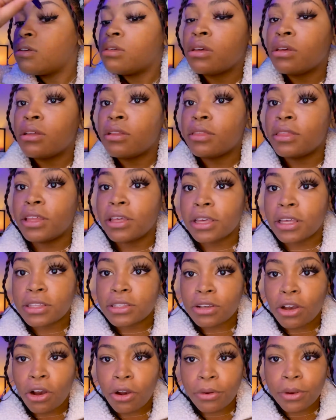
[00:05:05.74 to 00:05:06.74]
Look, it's
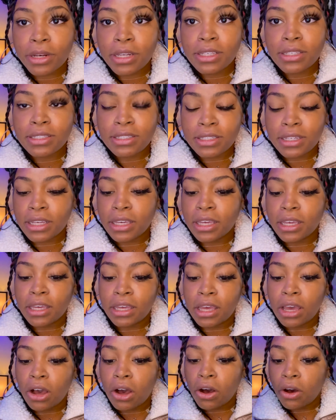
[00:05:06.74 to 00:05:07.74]
already sticking,
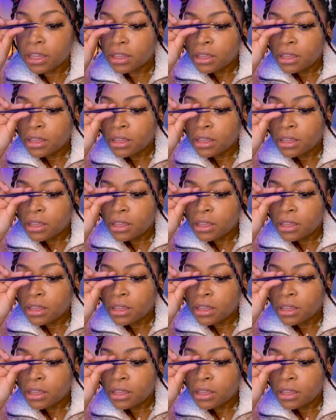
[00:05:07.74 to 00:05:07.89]
y'all.